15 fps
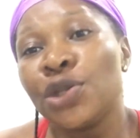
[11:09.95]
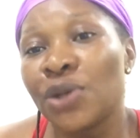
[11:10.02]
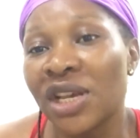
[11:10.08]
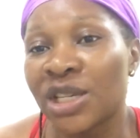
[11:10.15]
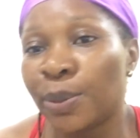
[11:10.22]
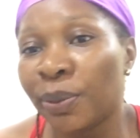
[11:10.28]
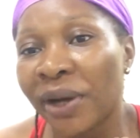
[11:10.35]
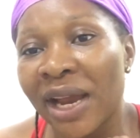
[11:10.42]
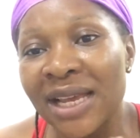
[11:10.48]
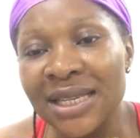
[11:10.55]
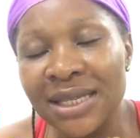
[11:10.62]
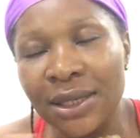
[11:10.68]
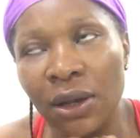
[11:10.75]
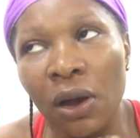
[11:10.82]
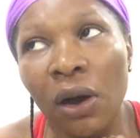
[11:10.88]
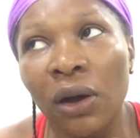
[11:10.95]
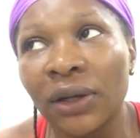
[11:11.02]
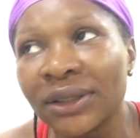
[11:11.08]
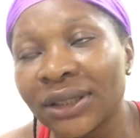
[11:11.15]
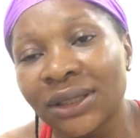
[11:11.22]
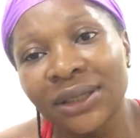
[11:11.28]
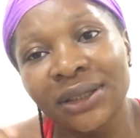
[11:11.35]
to experience
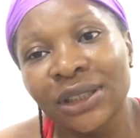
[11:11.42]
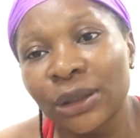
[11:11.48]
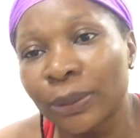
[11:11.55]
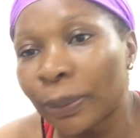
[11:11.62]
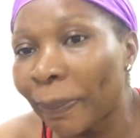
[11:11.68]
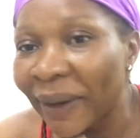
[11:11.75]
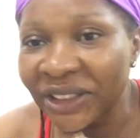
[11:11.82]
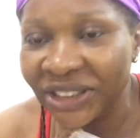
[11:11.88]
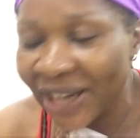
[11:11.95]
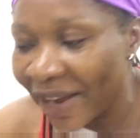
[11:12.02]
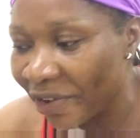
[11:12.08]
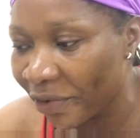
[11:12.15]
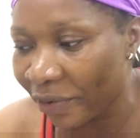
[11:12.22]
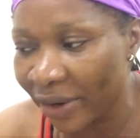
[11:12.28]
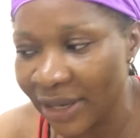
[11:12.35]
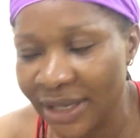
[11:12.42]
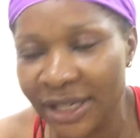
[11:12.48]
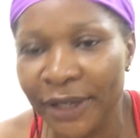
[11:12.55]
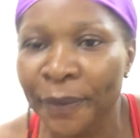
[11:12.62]
God's special grace.